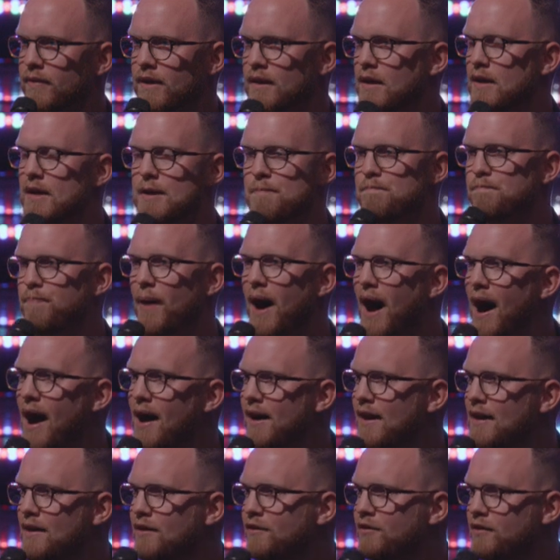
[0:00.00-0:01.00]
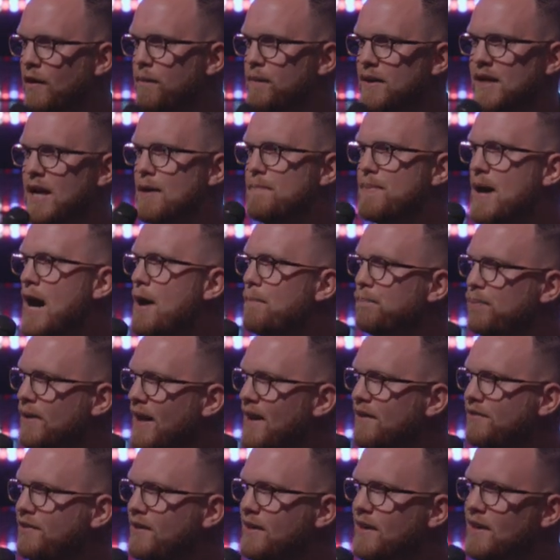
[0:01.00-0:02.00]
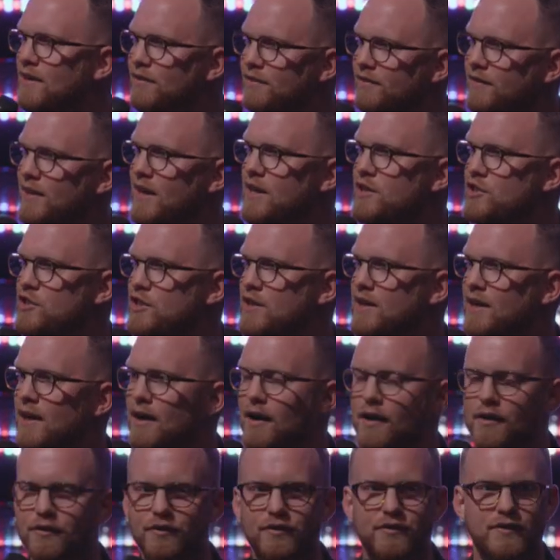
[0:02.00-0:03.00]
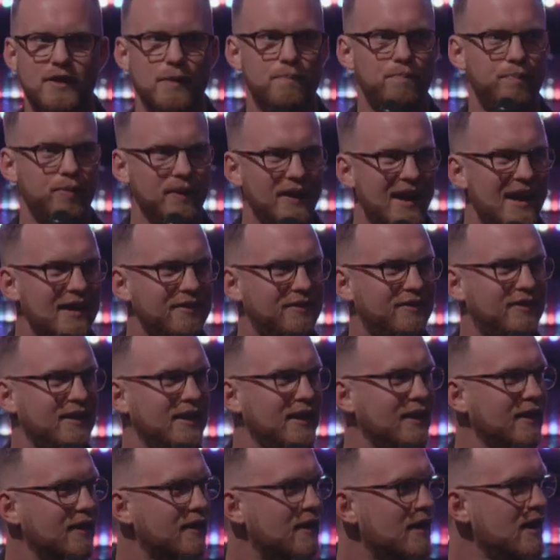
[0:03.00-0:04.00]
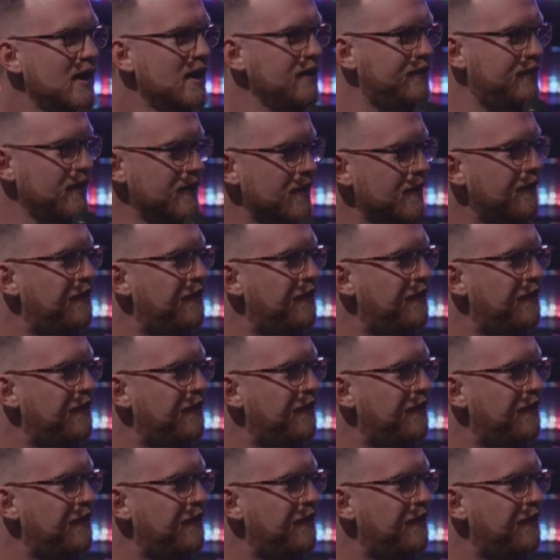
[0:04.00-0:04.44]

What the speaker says: imparting something about blessing. He's teaching us that blessing is in the